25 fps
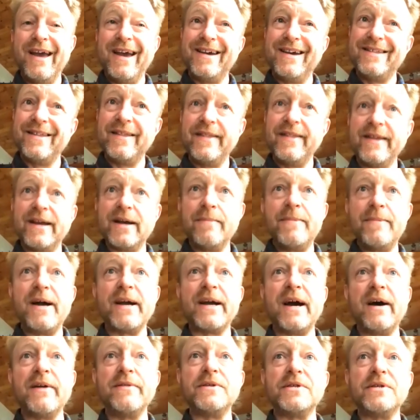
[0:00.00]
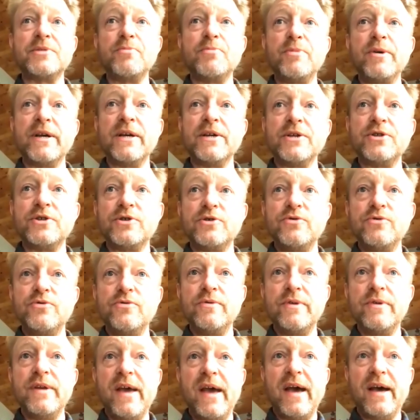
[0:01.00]
And then they come back out in the spring as
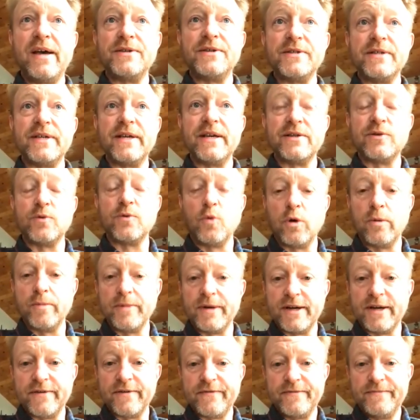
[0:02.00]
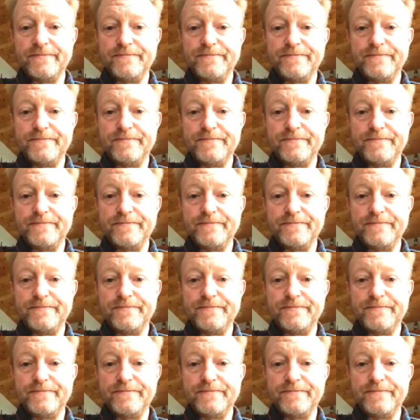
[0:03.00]
soon as it gets warm enough.